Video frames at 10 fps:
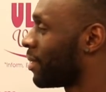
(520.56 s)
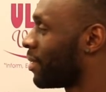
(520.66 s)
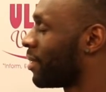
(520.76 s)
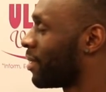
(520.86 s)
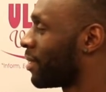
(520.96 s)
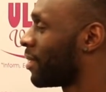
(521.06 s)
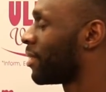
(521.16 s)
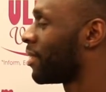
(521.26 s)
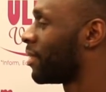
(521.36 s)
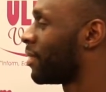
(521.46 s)

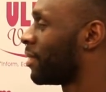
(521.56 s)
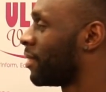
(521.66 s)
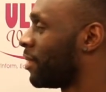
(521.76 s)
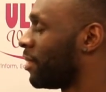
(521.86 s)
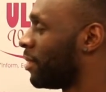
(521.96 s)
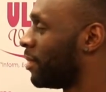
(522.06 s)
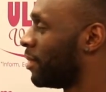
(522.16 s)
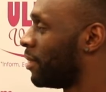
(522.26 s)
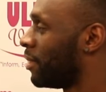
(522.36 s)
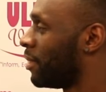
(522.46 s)

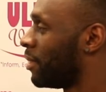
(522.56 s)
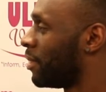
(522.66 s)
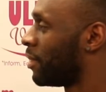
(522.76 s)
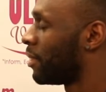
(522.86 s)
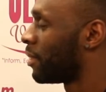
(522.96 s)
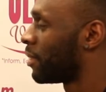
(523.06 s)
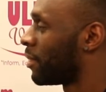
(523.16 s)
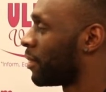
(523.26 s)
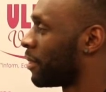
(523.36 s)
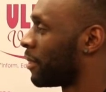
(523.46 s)

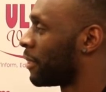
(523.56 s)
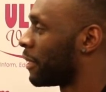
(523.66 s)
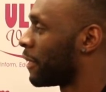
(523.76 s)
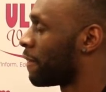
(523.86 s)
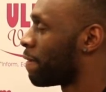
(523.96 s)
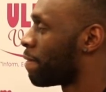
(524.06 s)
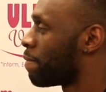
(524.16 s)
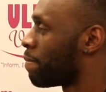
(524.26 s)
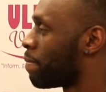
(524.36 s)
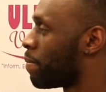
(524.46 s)

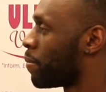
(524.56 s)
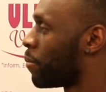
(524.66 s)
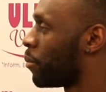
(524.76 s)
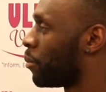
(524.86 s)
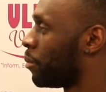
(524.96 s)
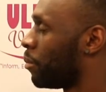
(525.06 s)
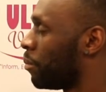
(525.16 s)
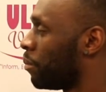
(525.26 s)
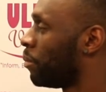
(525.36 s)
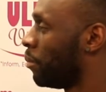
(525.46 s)

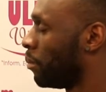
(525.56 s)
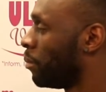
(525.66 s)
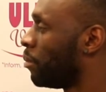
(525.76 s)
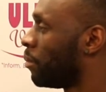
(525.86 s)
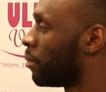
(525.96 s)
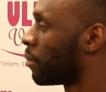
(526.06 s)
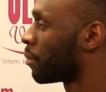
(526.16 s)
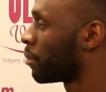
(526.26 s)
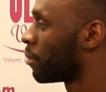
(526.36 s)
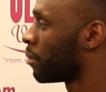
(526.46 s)

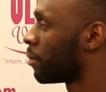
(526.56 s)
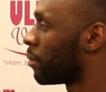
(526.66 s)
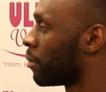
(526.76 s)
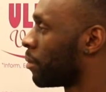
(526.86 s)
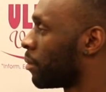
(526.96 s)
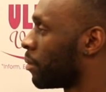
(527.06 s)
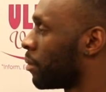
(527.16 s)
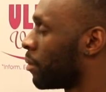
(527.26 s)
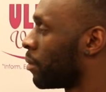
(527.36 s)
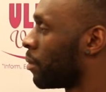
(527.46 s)

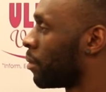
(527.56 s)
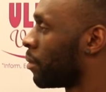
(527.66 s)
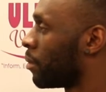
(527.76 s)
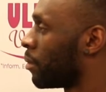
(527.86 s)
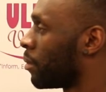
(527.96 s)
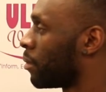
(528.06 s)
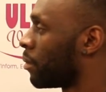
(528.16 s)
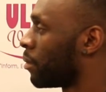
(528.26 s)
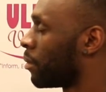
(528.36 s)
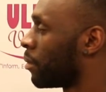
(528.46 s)
This person isn't speaking.